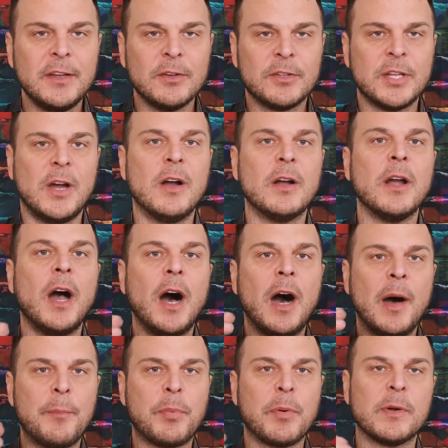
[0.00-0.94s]
your tongue
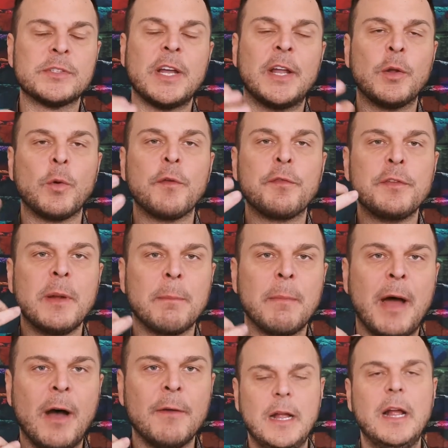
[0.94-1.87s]
upwards on the roof of your
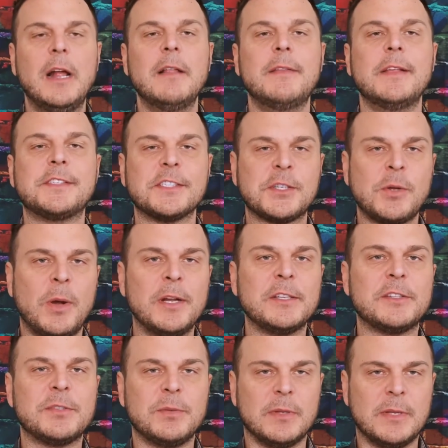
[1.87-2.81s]
mouth. This is going
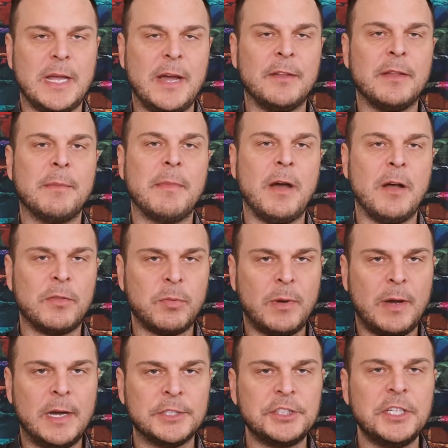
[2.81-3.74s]
to allow the
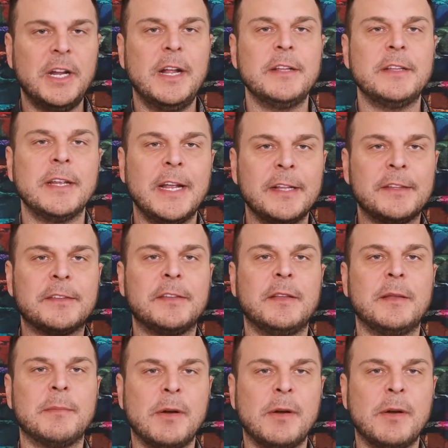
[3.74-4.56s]
mouthwash to get to the